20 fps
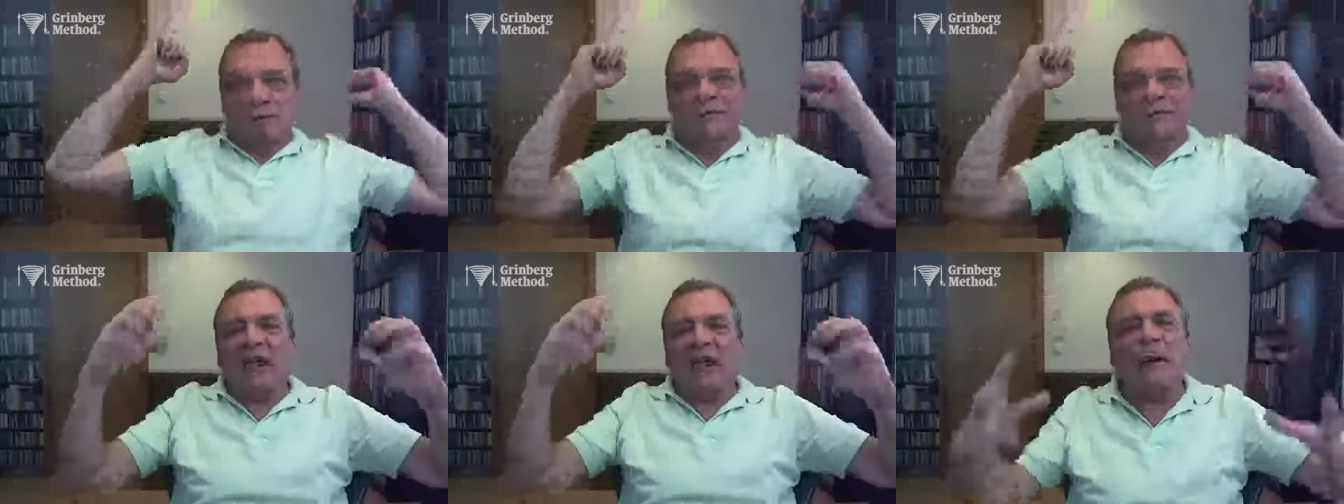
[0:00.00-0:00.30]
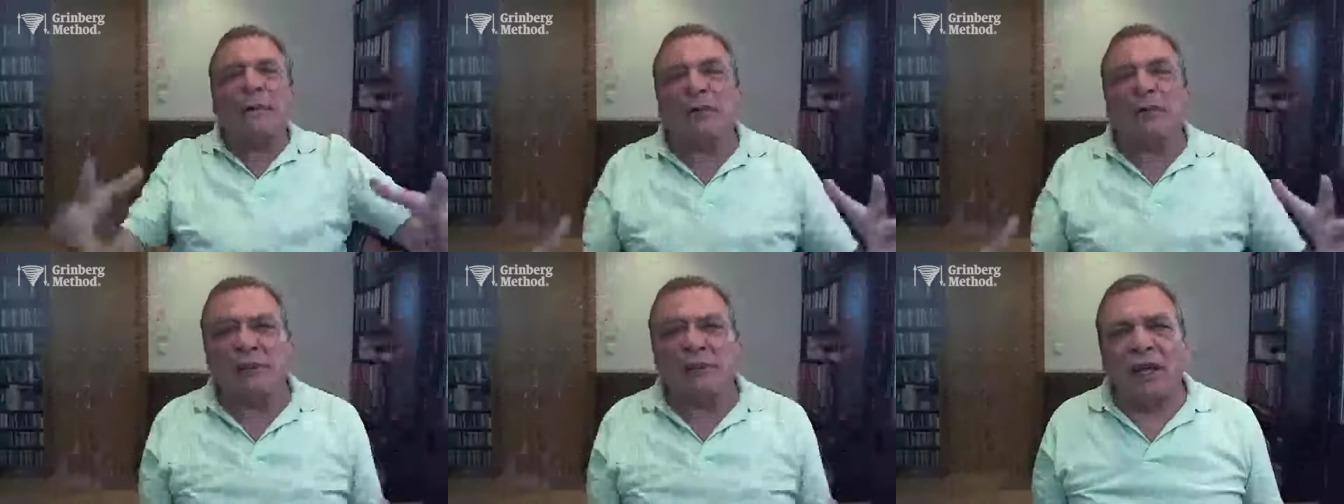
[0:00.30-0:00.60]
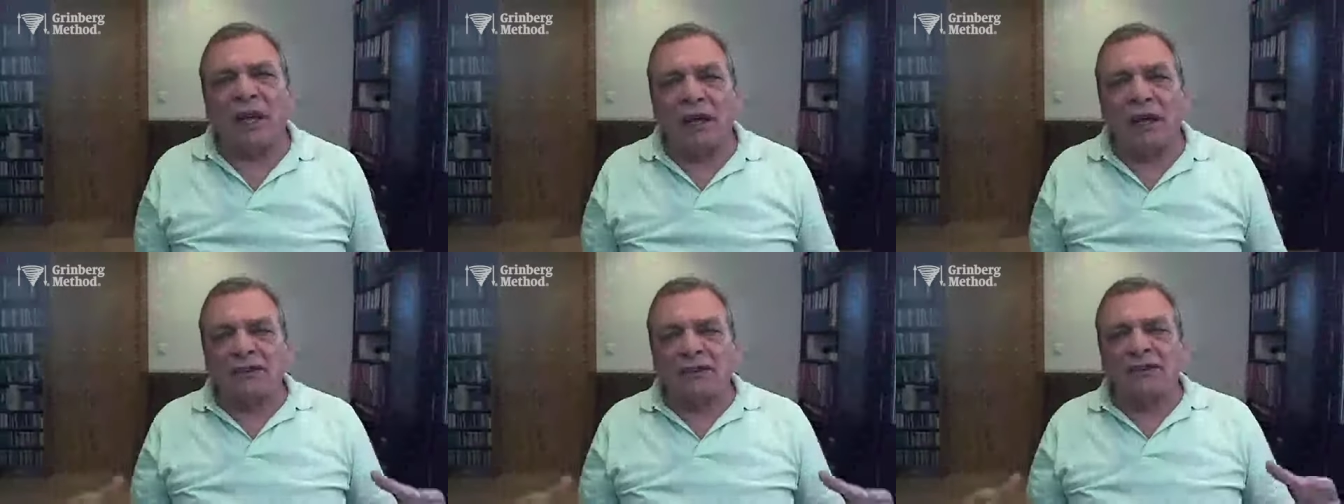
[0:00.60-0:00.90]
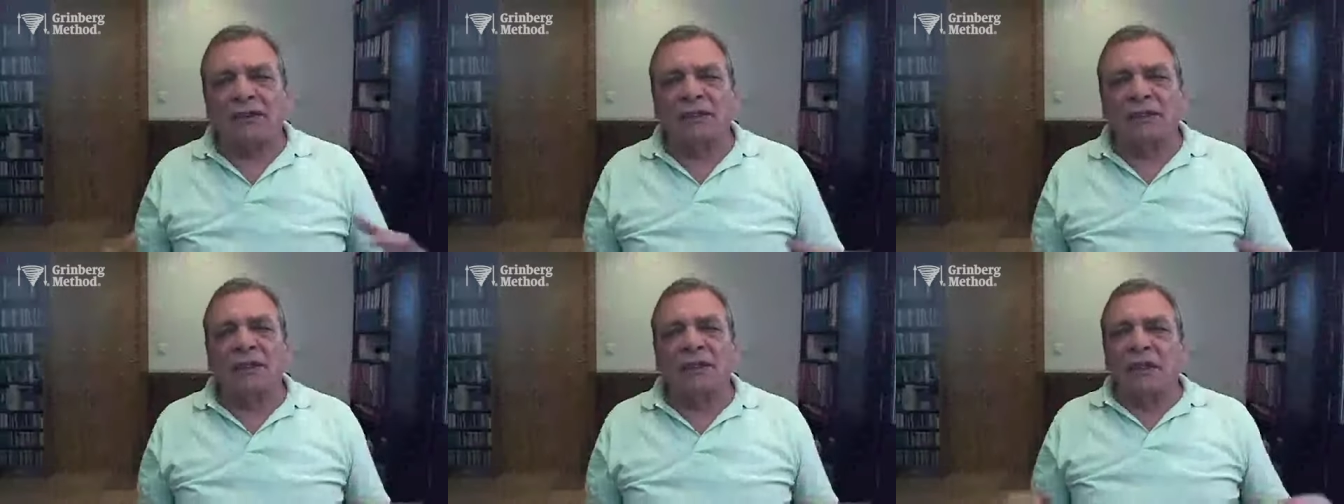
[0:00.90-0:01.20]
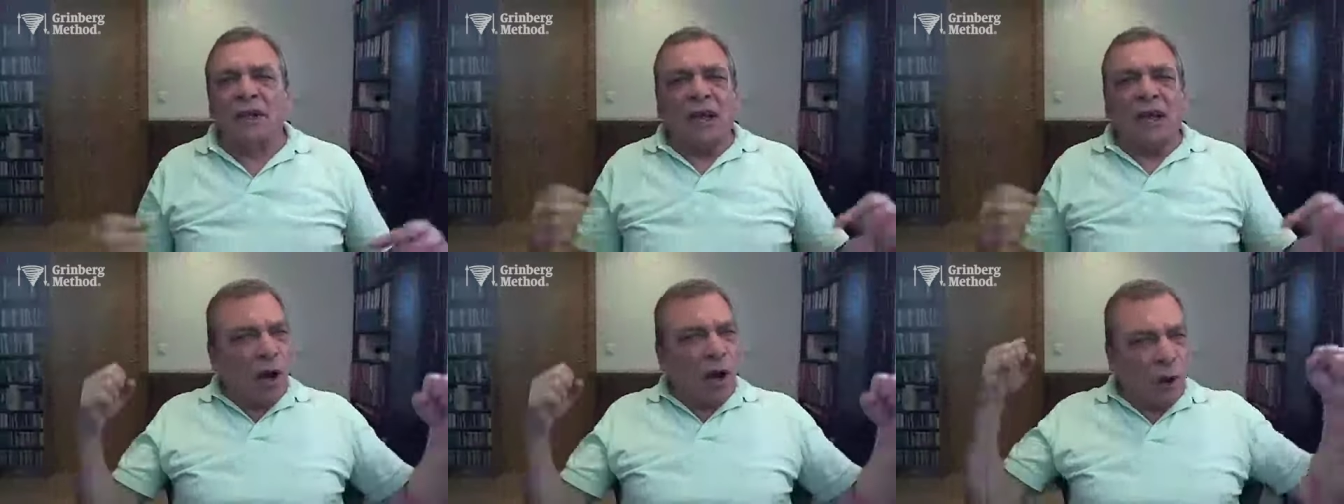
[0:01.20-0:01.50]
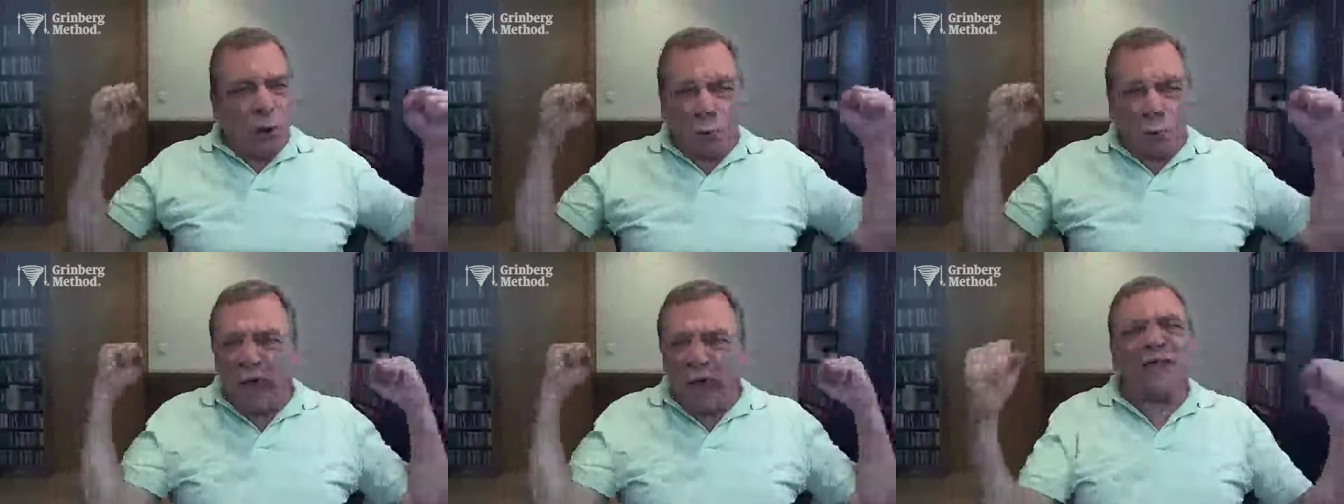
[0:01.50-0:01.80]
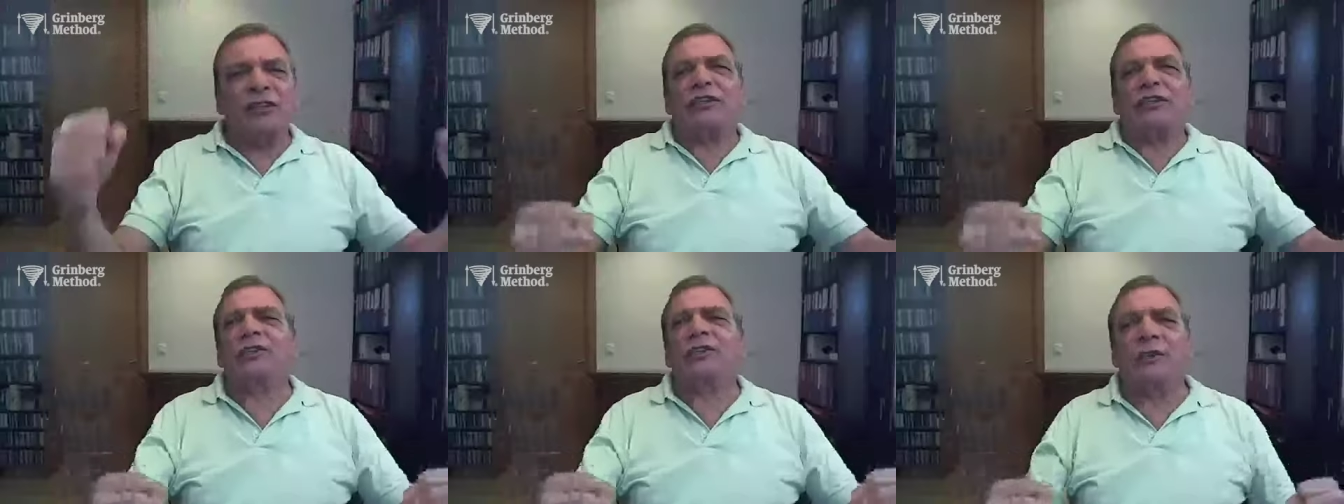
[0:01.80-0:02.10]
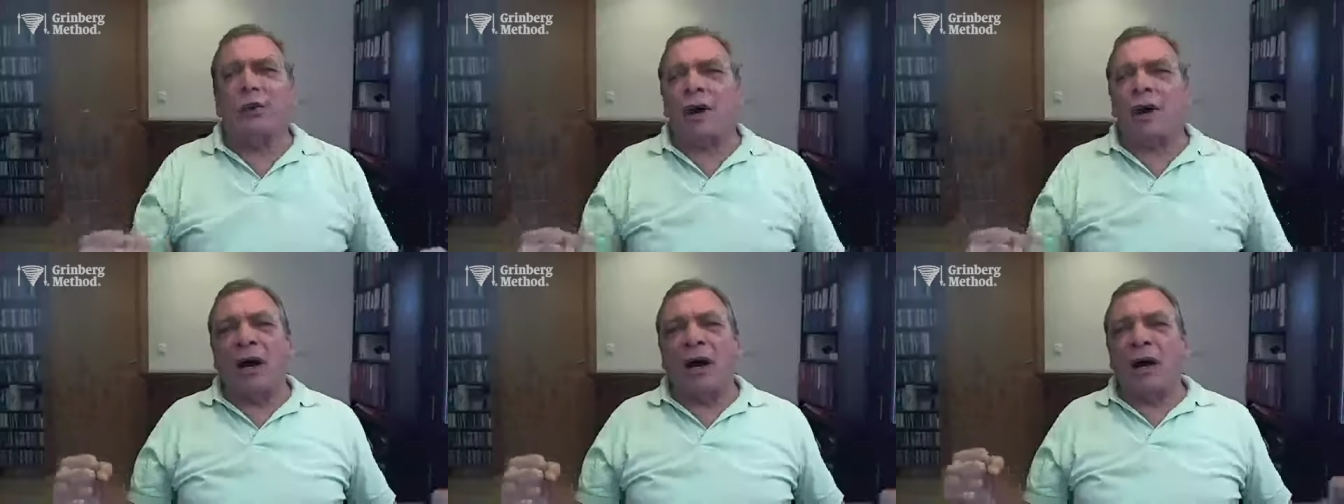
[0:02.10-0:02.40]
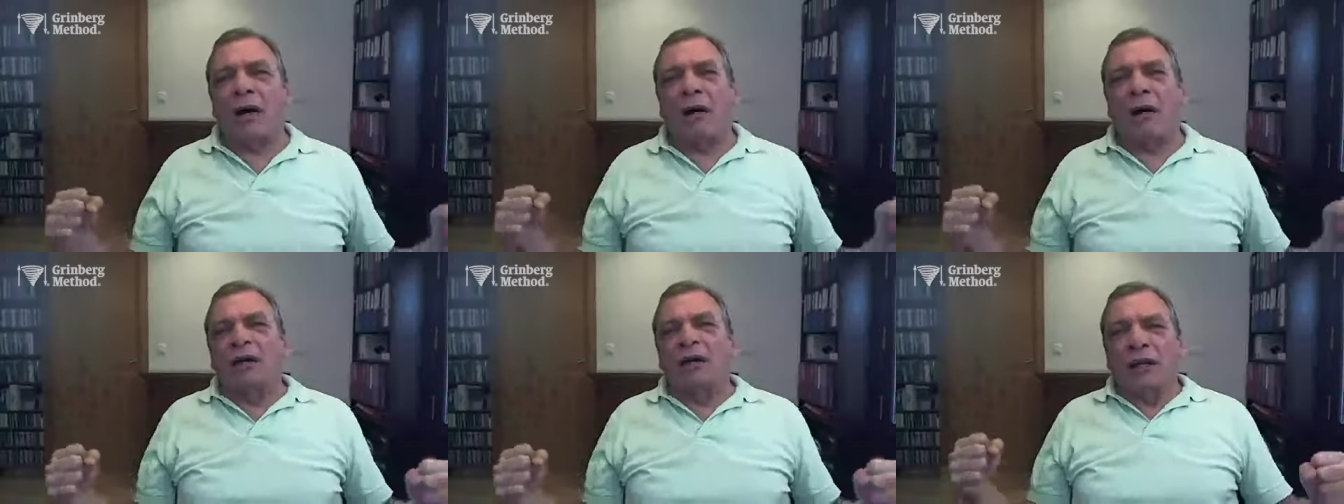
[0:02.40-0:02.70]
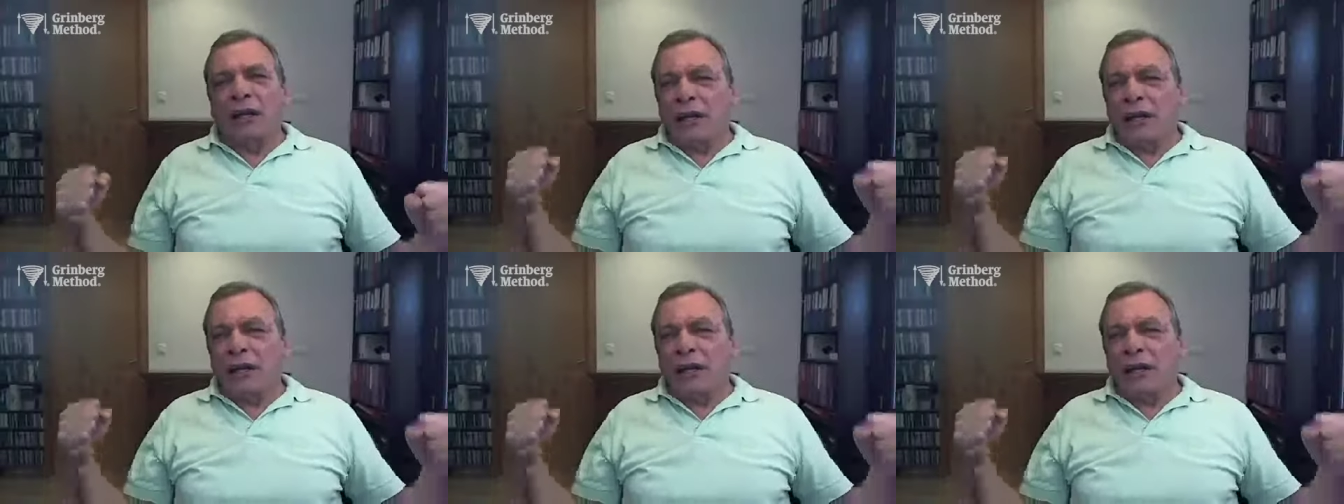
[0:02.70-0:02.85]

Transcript: Dramatize how right you are